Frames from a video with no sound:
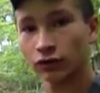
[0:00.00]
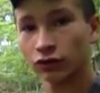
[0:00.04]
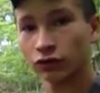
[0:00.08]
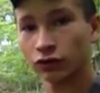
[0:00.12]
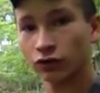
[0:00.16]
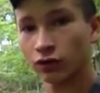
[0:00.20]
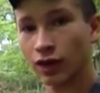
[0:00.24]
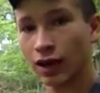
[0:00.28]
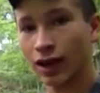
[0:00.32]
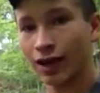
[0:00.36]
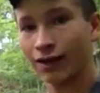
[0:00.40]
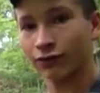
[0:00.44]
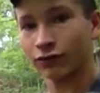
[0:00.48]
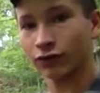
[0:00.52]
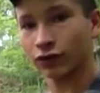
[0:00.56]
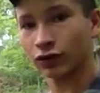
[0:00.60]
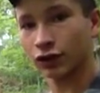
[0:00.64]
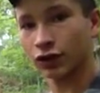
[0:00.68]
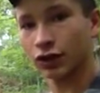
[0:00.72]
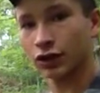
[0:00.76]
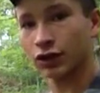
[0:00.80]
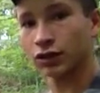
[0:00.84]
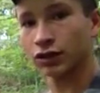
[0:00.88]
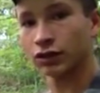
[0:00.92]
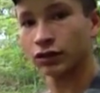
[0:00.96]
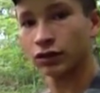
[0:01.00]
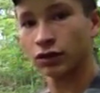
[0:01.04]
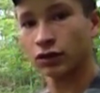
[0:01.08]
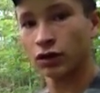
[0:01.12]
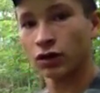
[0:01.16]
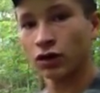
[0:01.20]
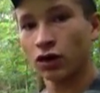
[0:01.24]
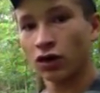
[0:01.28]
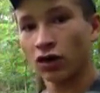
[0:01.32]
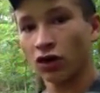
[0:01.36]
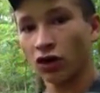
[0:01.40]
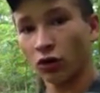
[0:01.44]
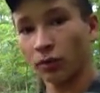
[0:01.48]
you have a good
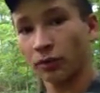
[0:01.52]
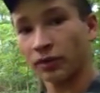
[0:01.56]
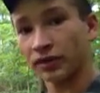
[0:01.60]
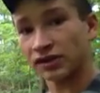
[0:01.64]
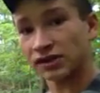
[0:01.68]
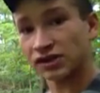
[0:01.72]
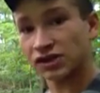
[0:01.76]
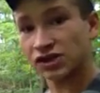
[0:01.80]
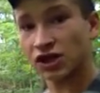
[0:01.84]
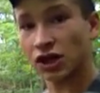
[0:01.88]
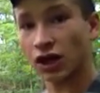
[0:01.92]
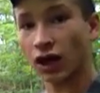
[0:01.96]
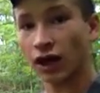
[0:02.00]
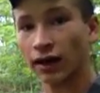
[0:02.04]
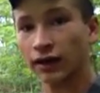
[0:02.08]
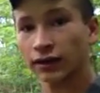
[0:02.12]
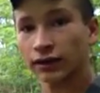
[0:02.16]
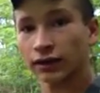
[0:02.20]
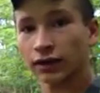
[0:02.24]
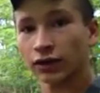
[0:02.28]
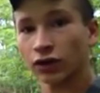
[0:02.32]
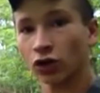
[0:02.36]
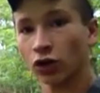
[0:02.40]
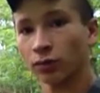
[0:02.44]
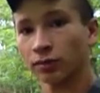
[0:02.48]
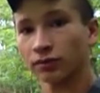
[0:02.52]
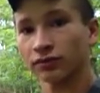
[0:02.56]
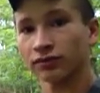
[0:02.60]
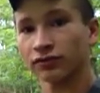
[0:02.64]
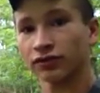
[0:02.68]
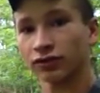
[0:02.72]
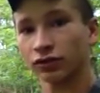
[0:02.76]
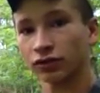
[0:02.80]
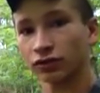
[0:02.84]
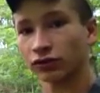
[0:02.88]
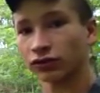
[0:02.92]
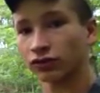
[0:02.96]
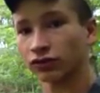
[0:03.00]
open shot and open field of